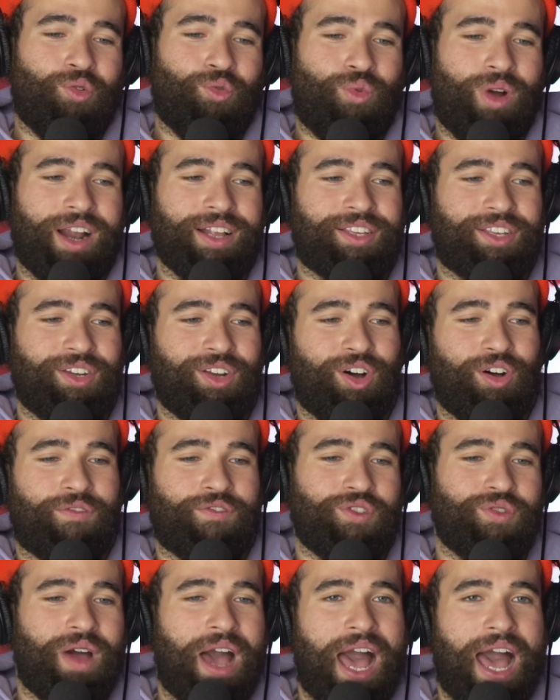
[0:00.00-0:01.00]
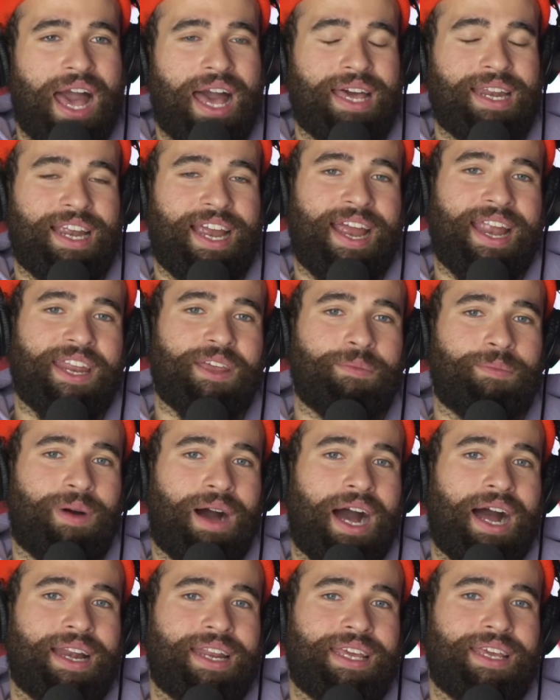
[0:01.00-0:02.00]
Wanted to know if you had
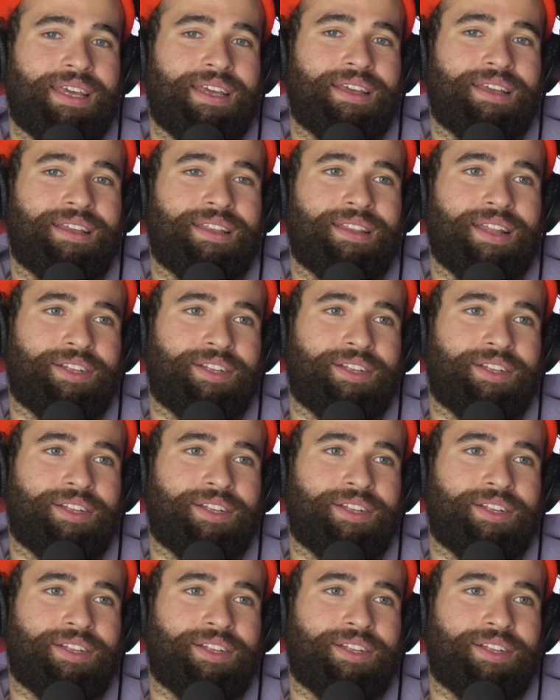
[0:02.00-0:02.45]
anybody